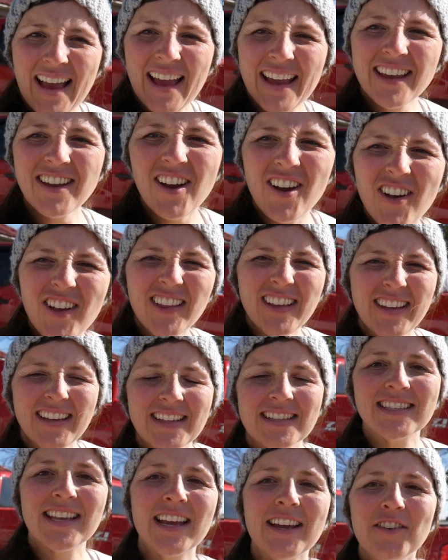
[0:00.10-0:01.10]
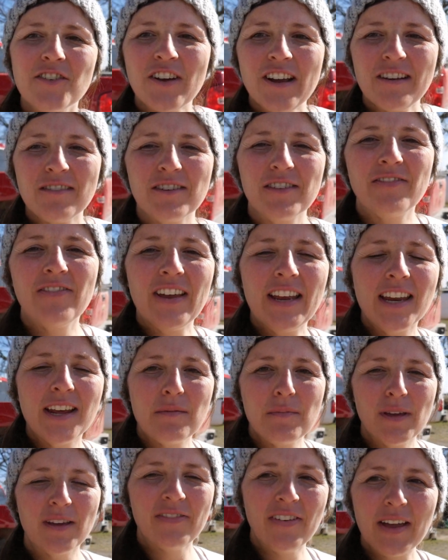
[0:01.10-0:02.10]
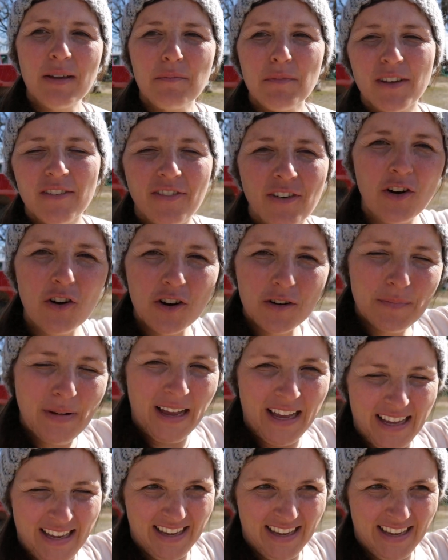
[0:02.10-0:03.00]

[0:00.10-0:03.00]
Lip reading: Hey y'all, it's Andrea with VW Family Farm.